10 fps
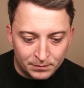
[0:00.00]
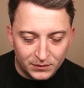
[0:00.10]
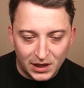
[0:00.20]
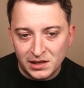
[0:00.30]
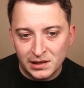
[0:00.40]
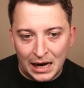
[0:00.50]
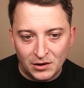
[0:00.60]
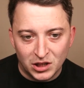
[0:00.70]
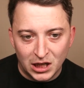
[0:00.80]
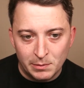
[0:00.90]
Decent
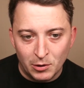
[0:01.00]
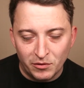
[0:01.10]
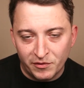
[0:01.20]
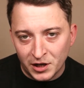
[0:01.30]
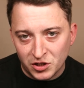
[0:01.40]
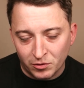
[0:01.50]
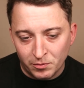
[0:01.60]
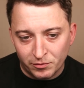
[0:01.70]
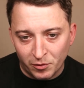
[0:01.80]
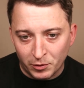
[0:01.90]
outside of the boot finish from
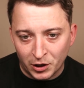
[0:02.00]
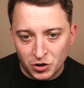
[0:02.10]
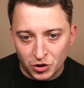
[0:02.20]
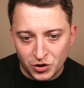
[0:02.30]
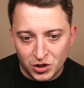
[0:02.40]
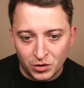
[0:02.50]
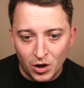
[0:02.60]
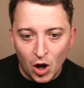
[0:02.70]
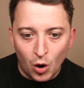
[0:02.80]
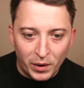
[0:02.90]
Brennan Johnson.
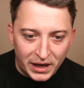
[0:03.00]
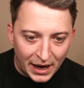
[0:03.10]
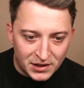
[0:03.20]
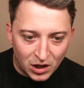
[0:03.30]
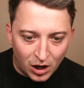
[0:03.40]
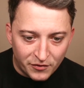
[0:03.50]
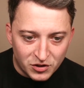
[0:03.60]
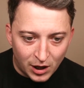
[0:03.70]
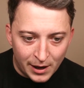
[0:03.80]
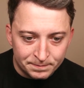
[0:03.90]
We get into half
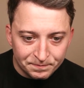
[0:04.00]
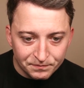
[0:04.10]
time.